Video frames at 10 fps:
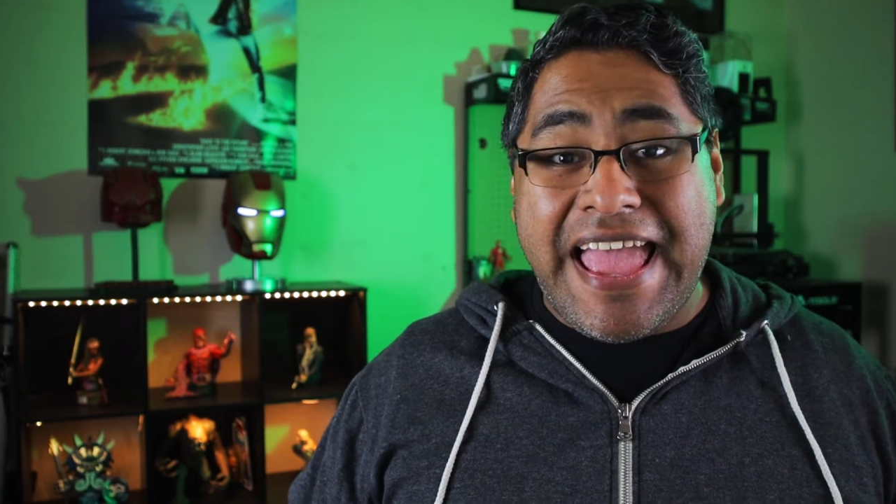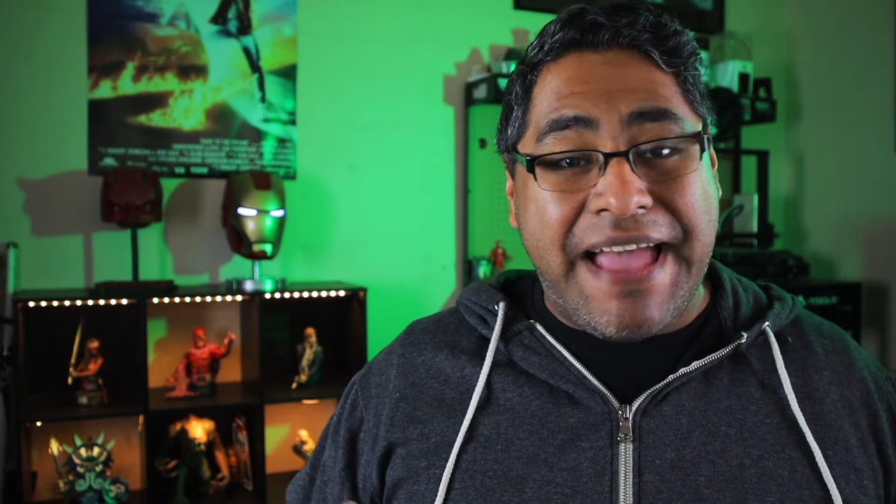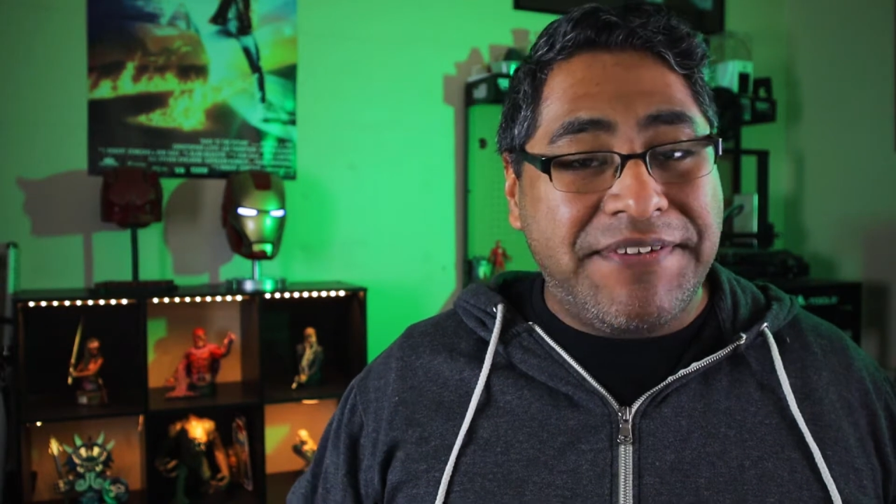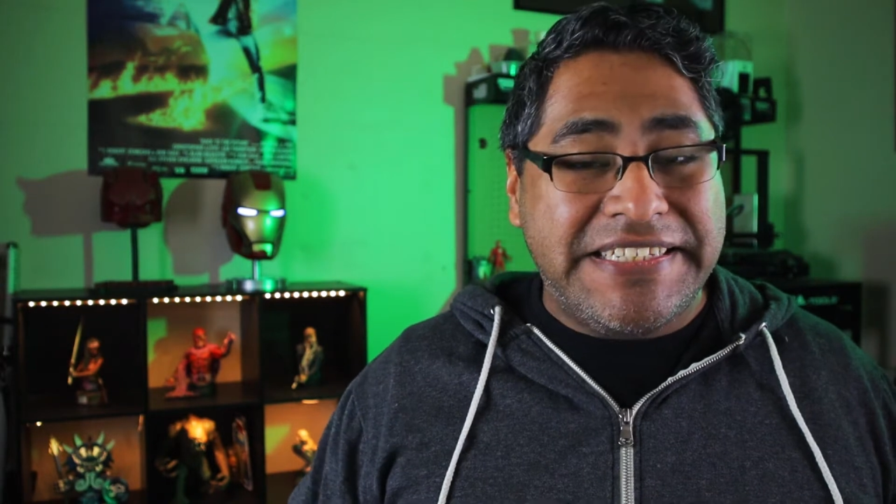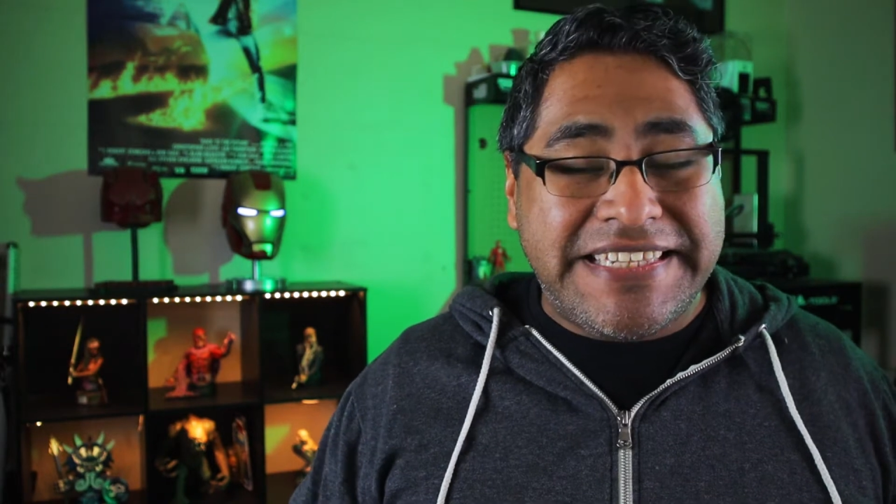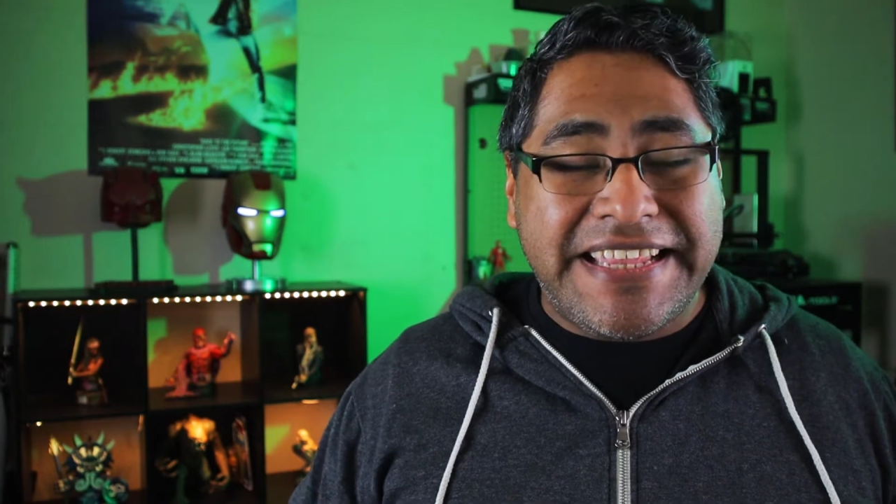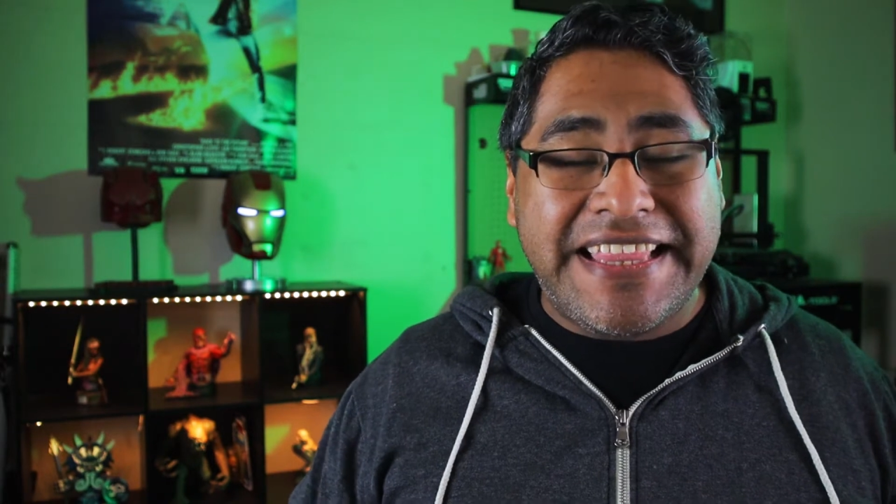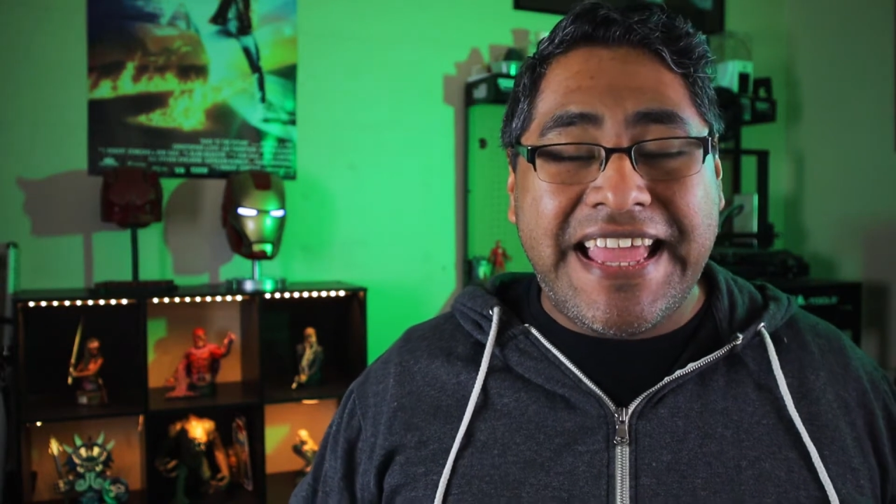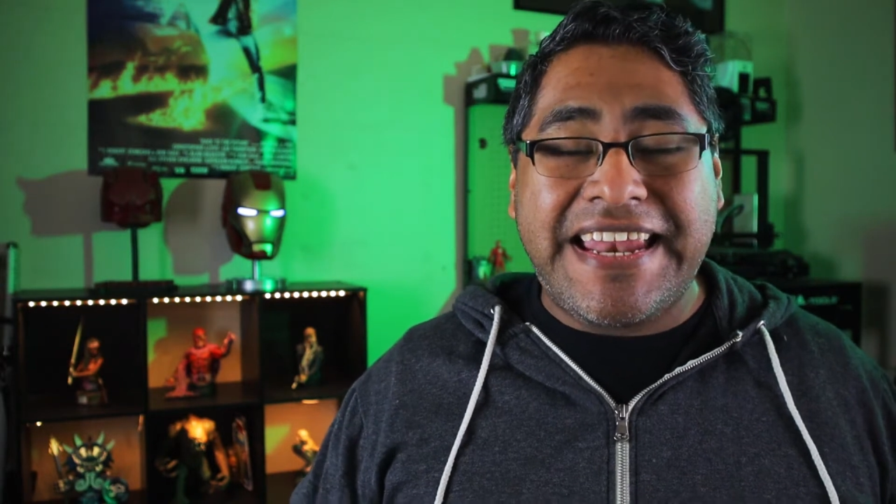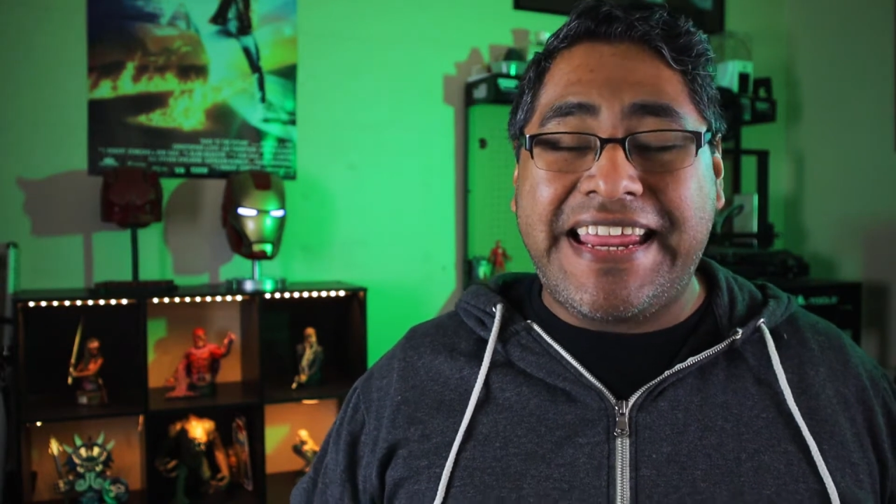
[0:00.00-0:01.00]
Having said
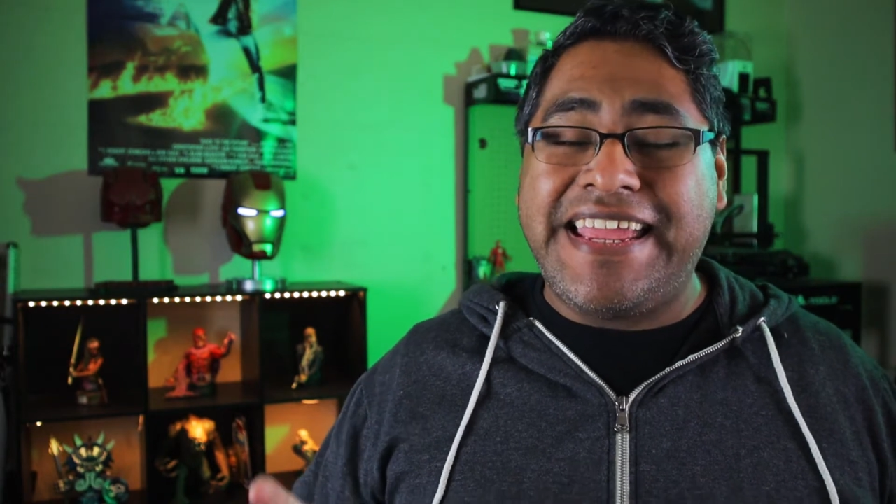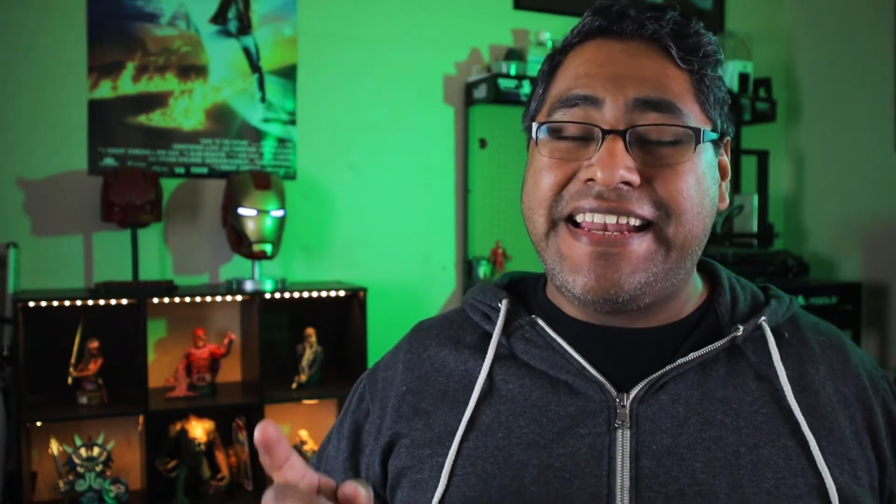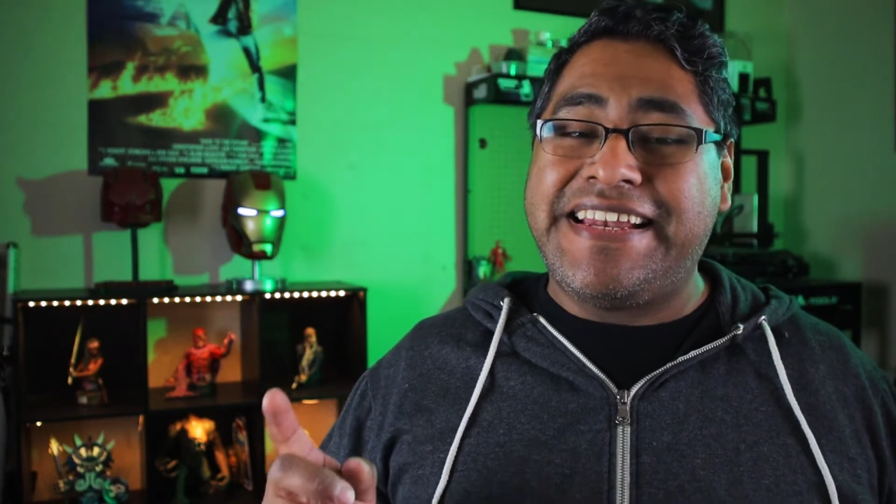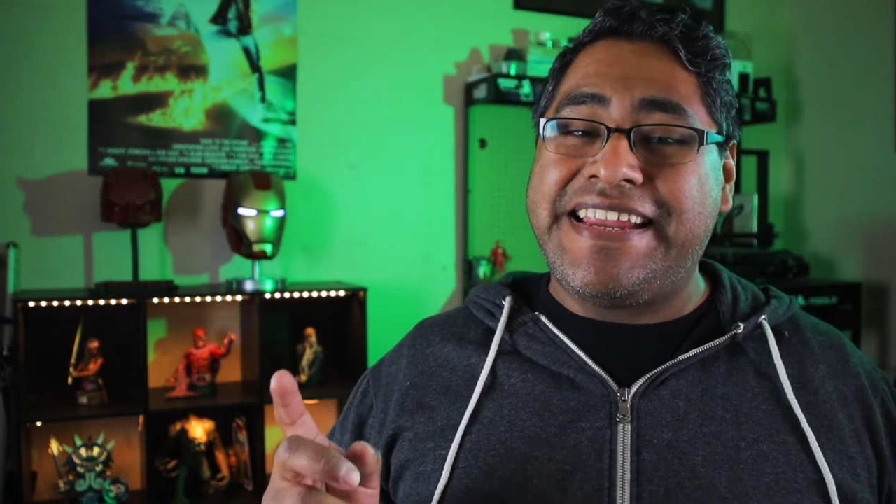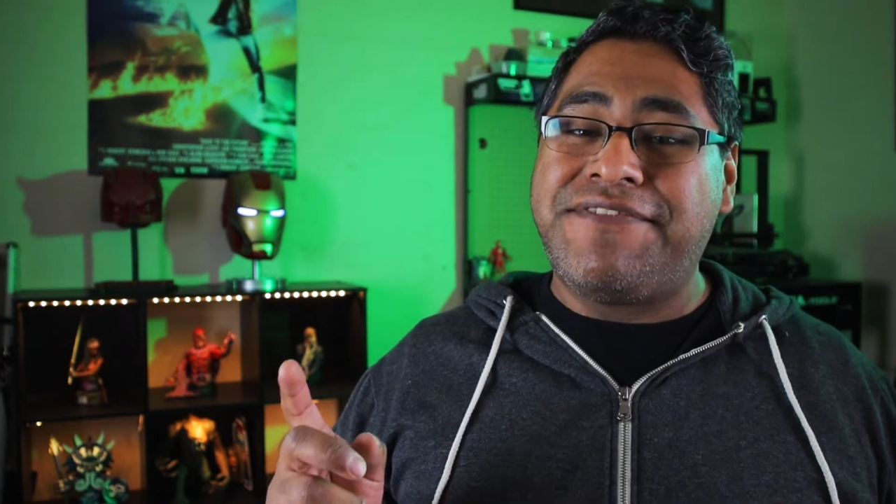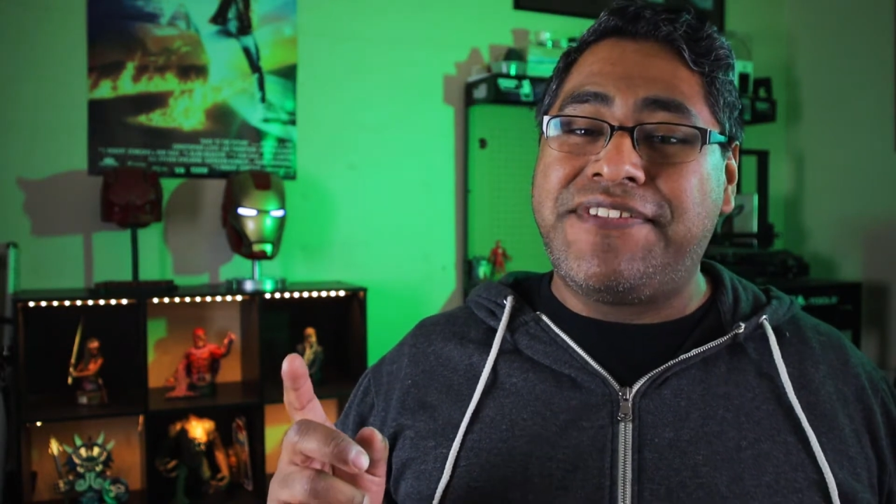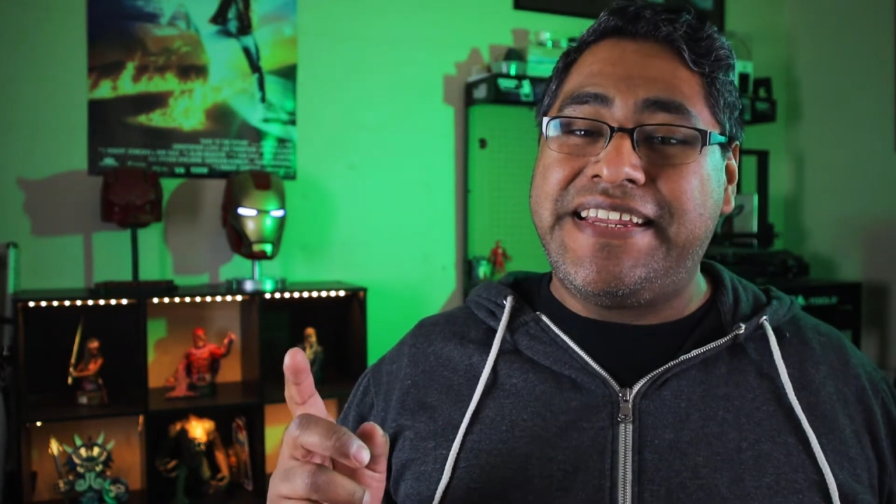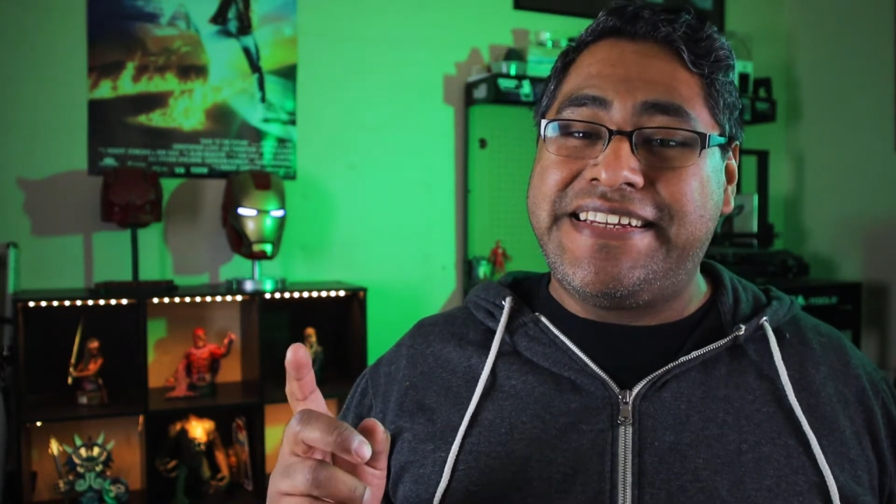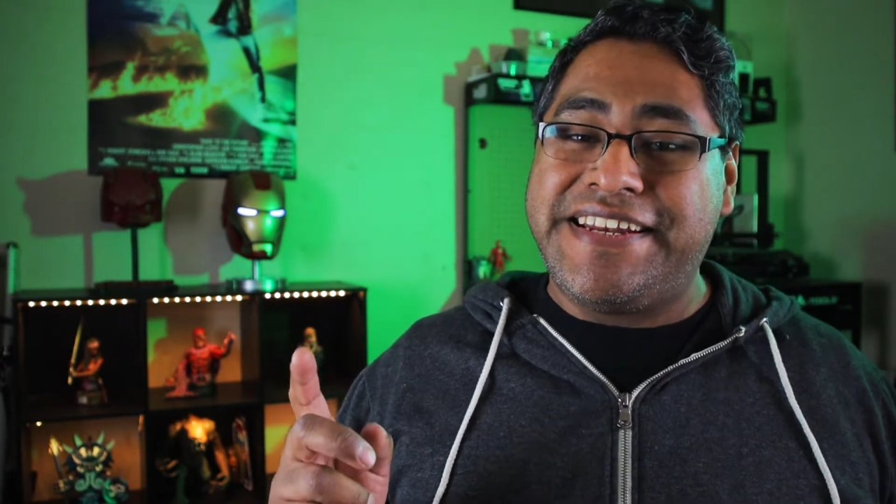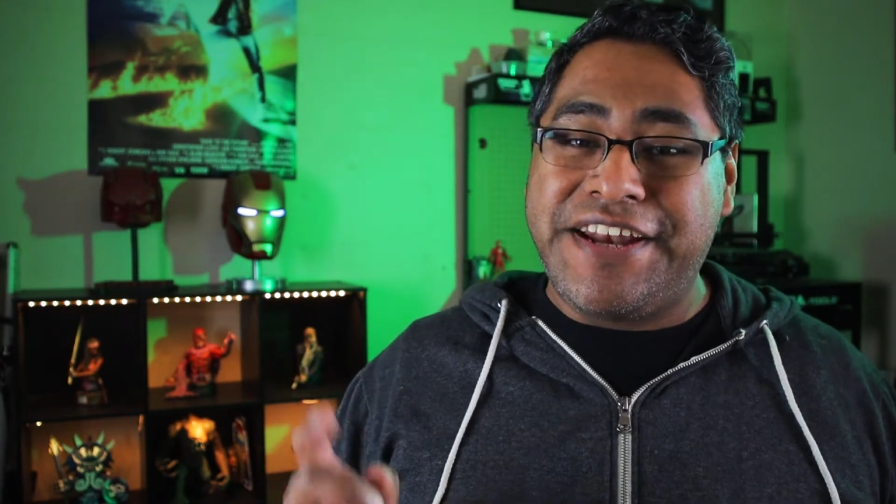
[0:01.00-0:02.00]
that, it
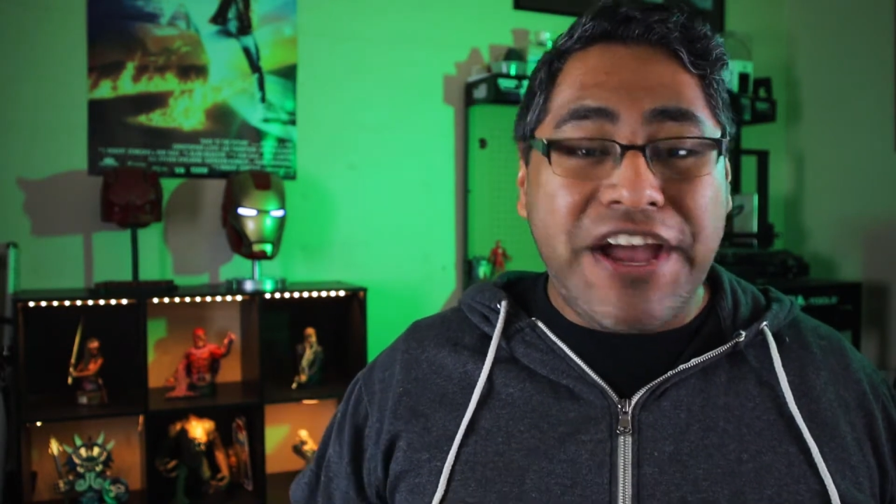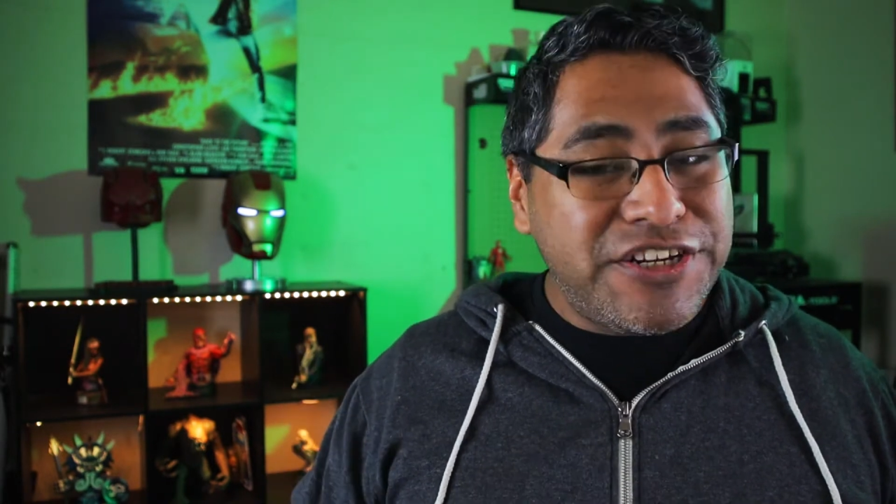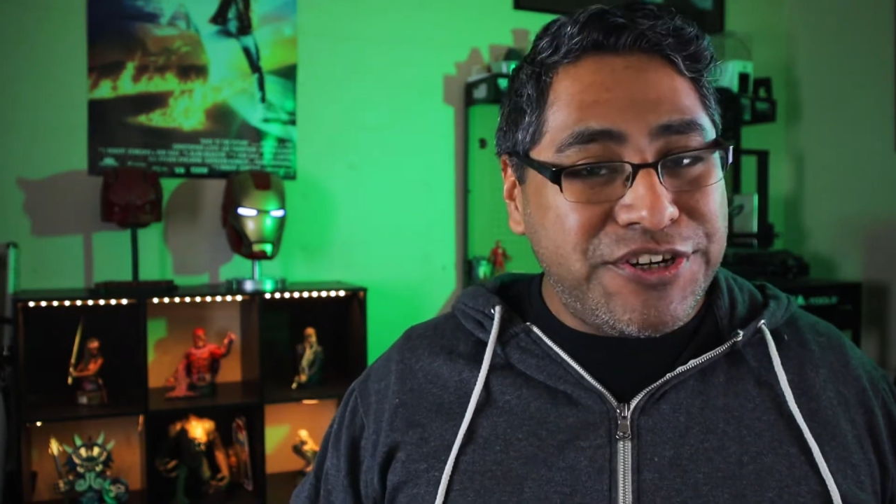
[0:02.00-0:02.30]
definitely did not